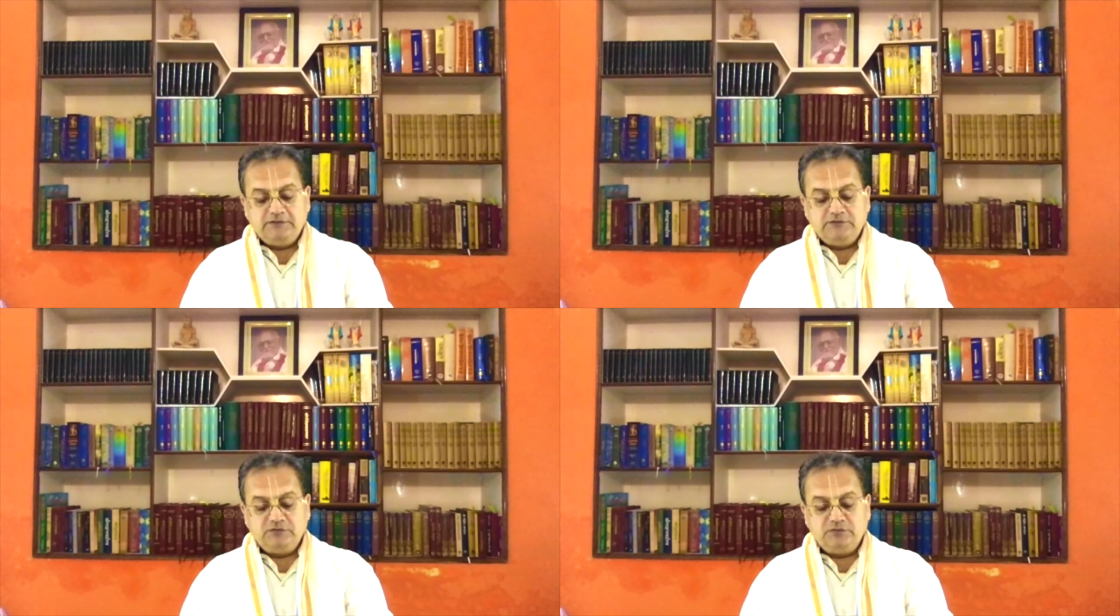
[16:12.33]

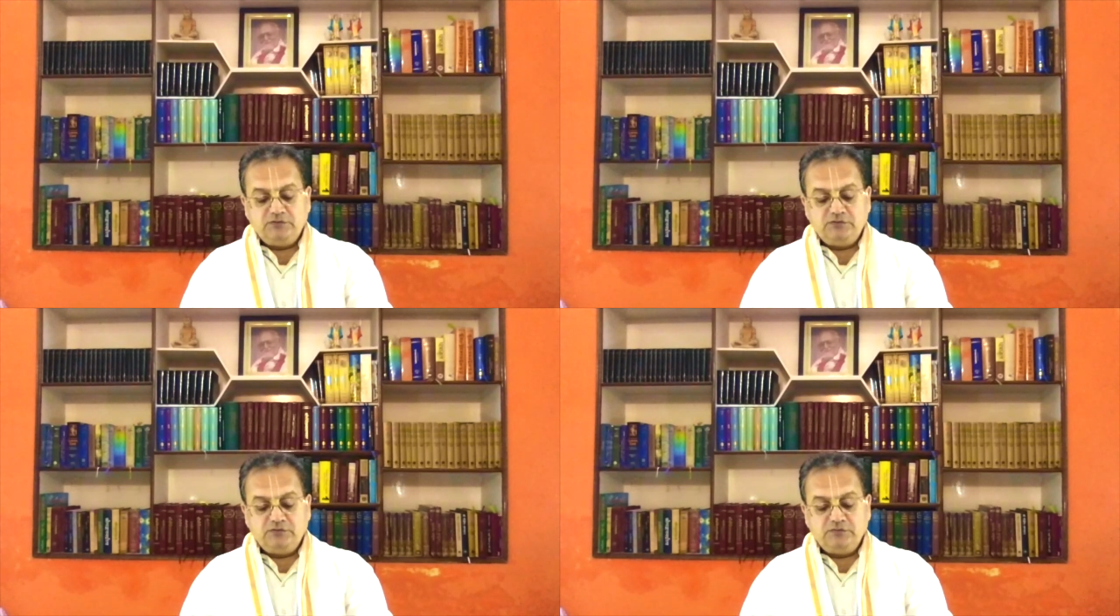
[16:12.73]

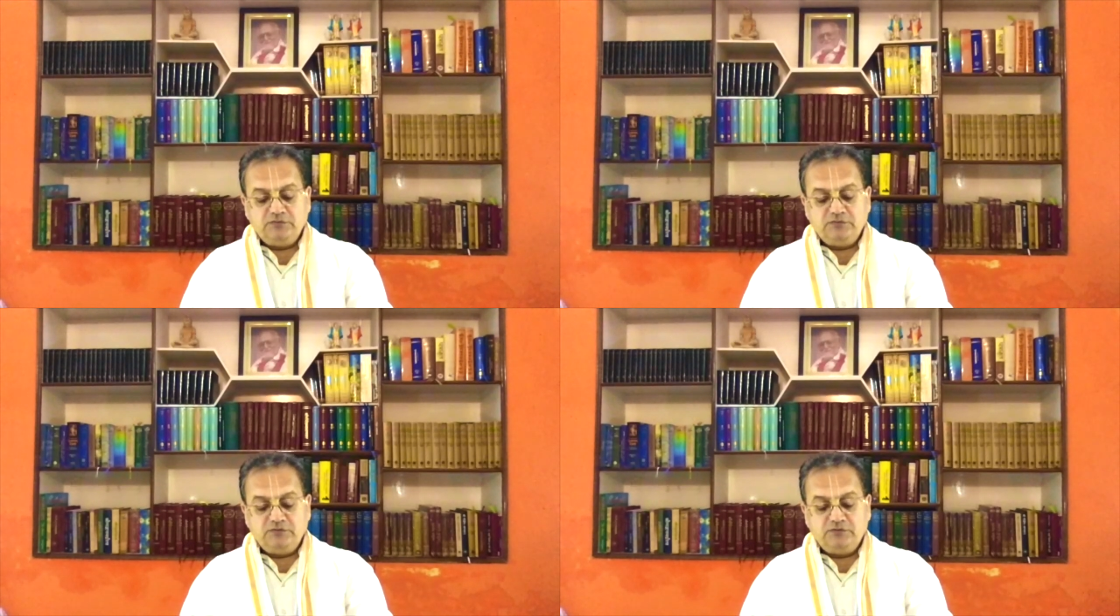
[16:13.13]
So,
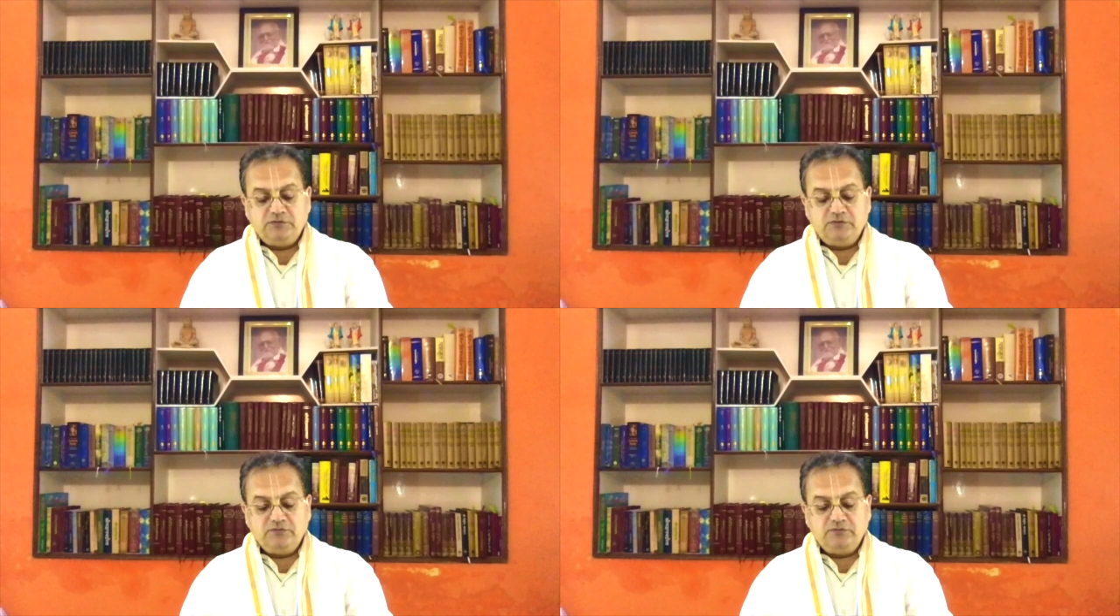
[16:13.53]

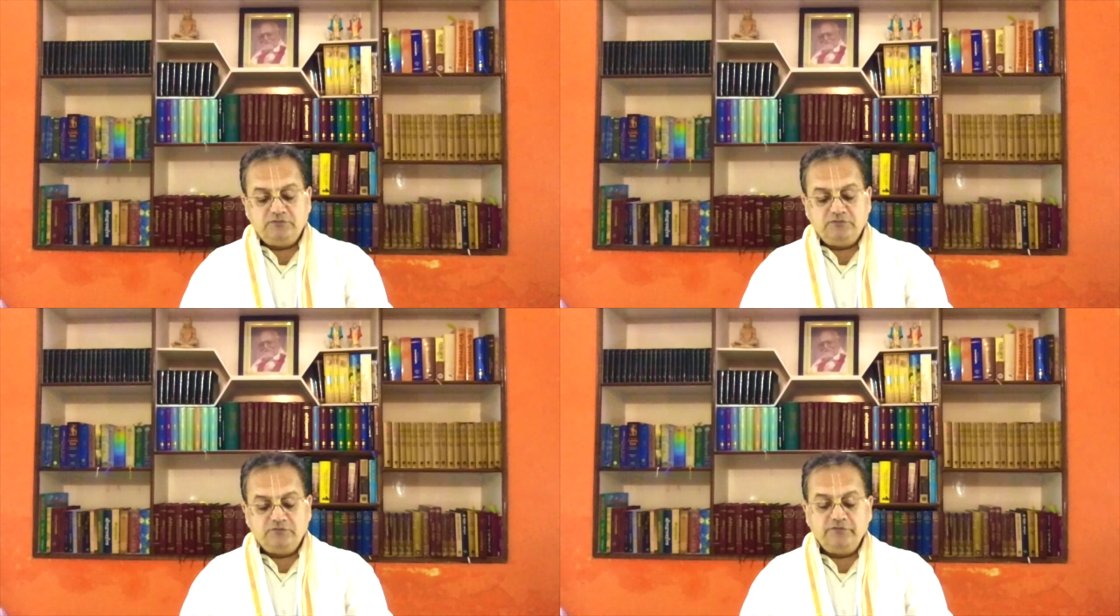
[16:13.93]

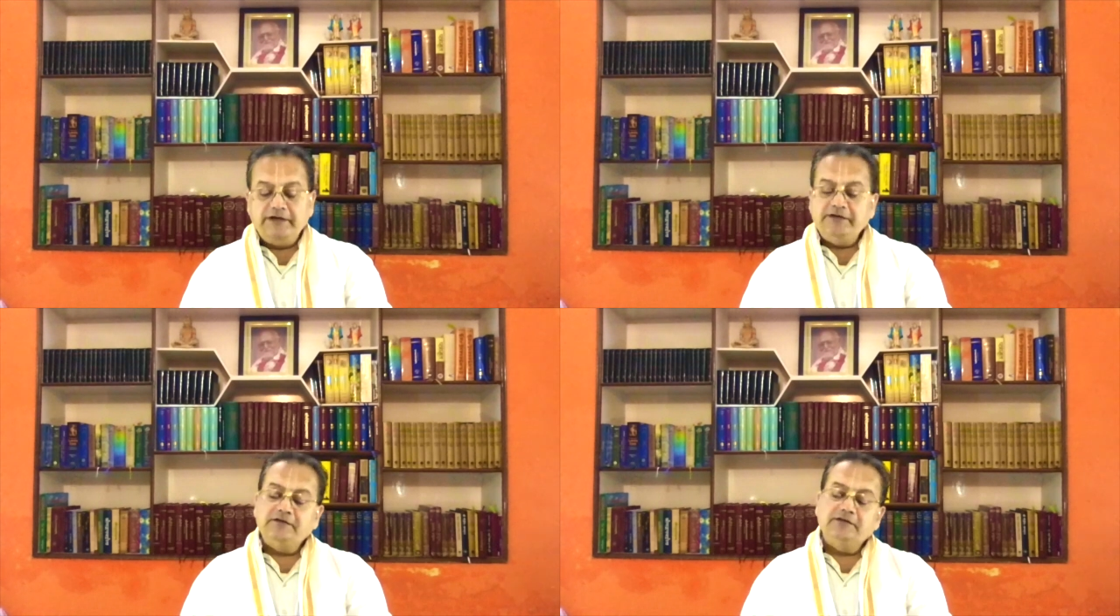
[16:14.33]

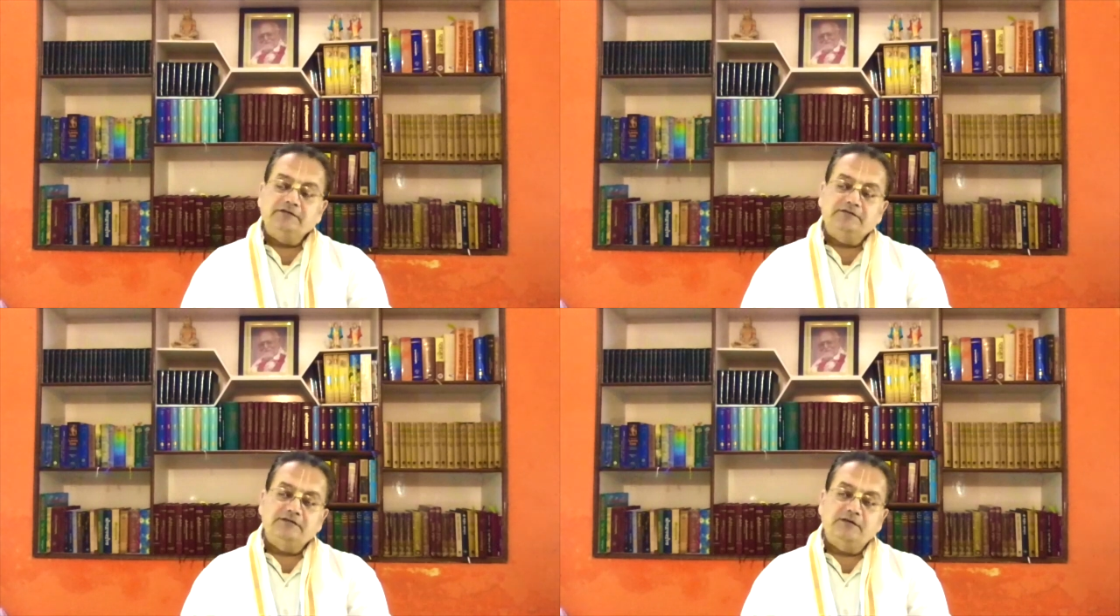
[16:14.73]
when
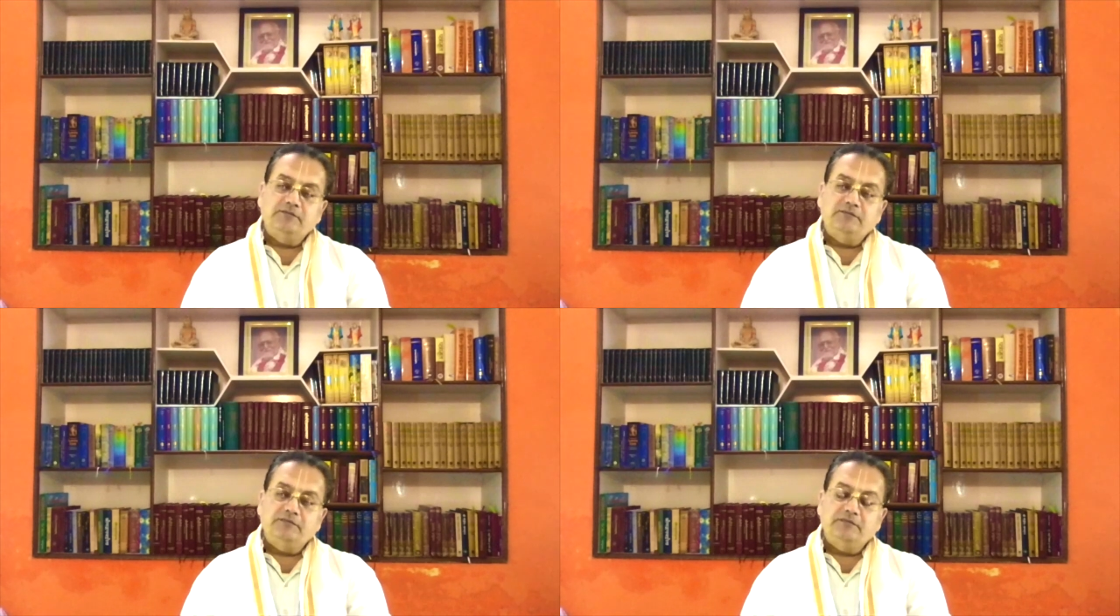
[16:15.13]

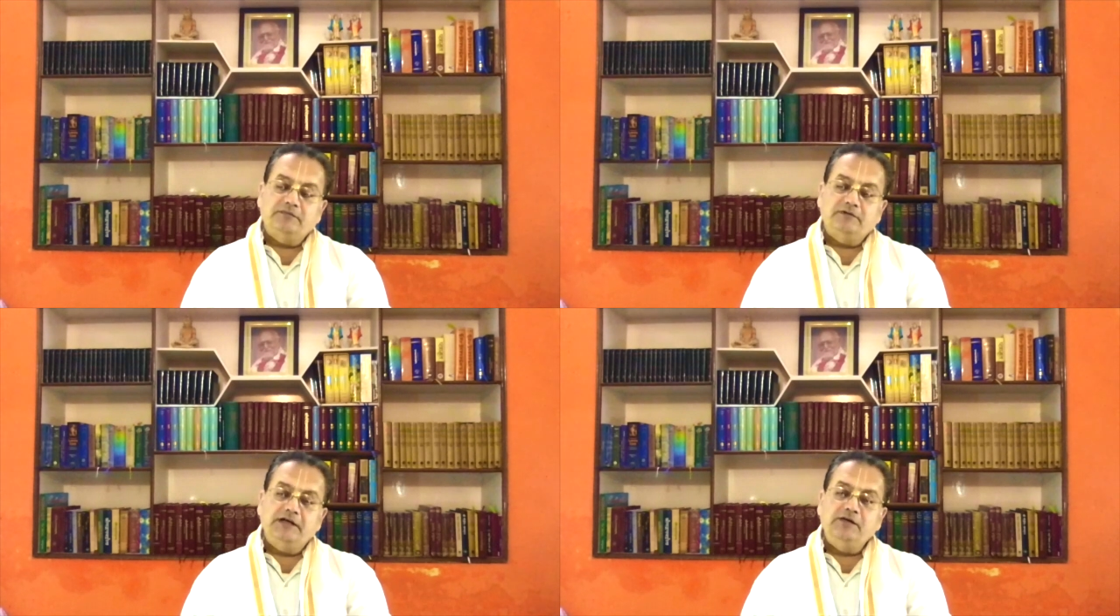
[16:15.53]
some
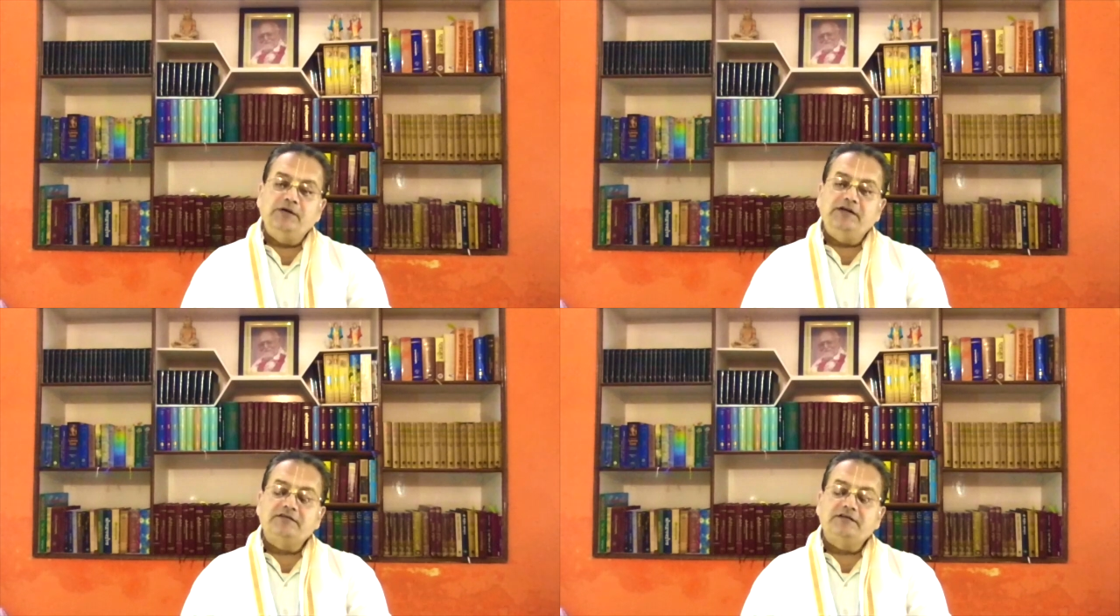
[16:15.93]

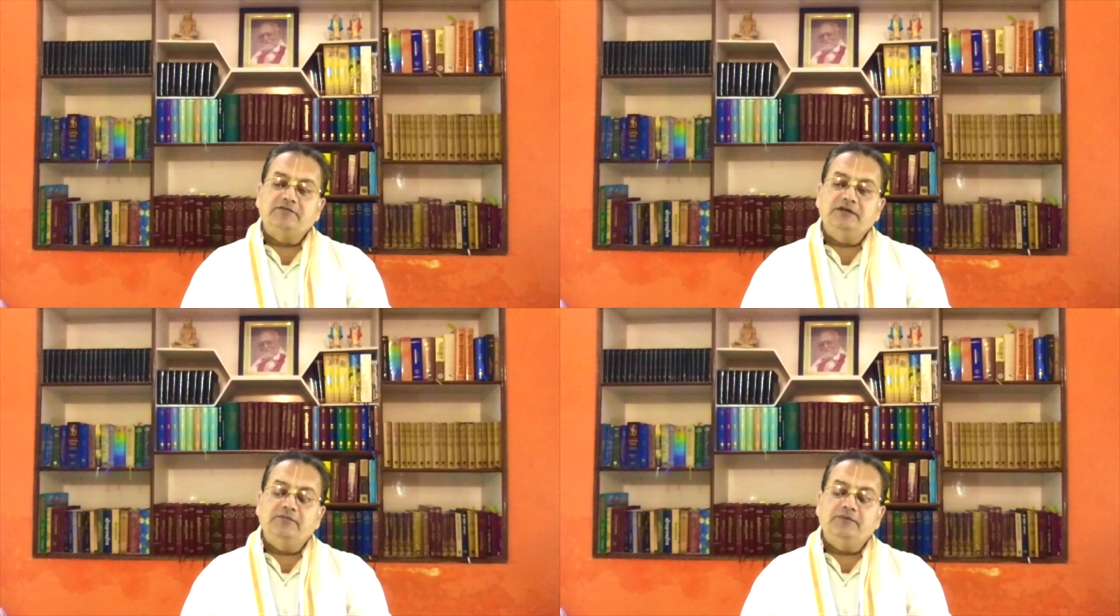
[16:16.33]
inmates of
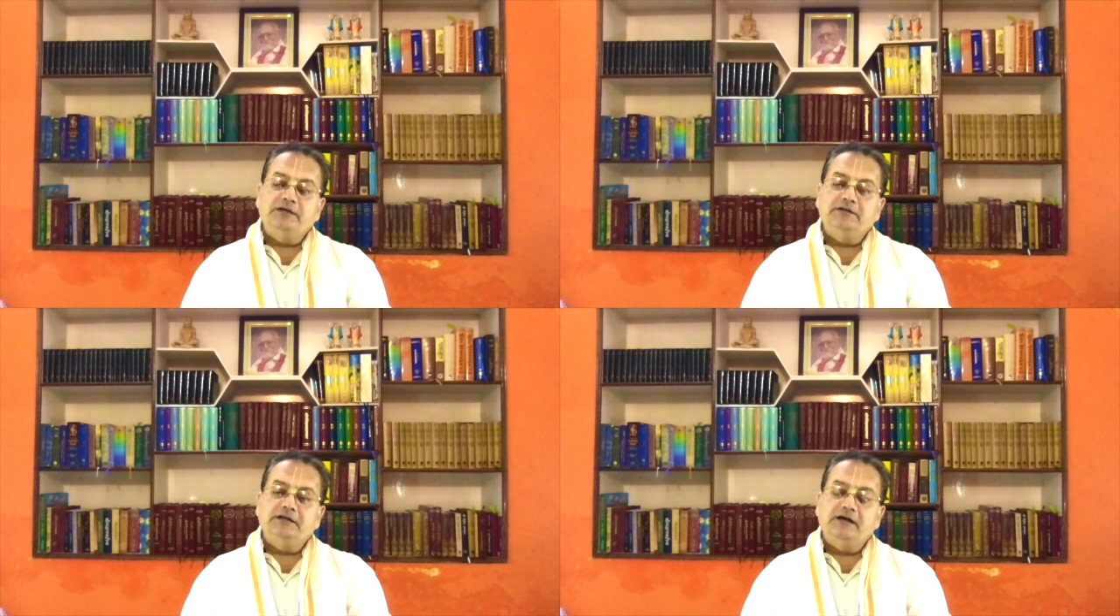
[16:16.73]
their
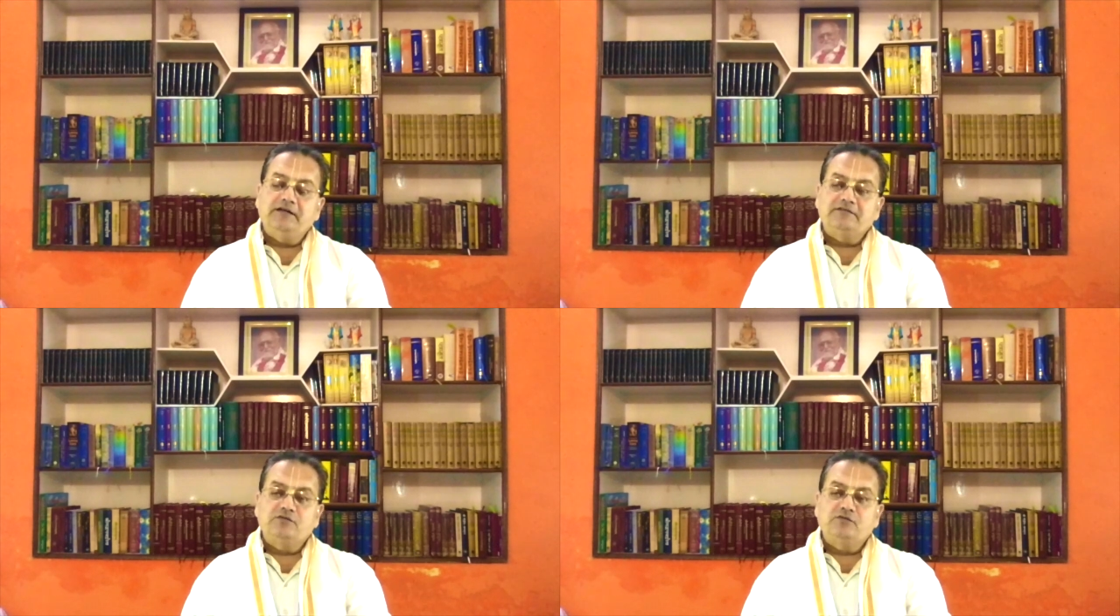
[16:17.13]
mutt
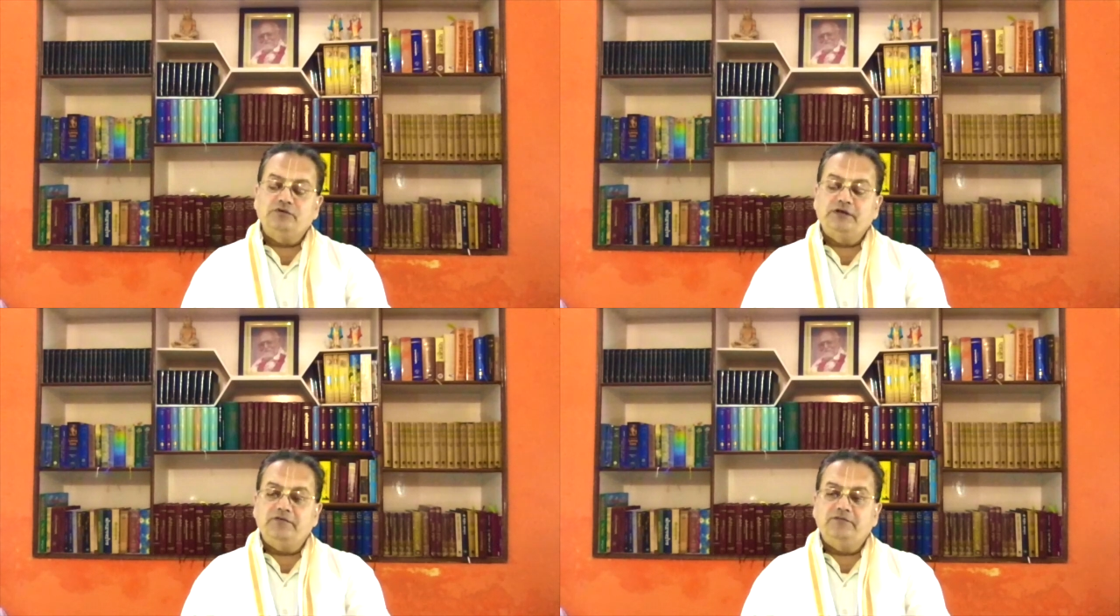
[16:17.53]
asked Gurudev,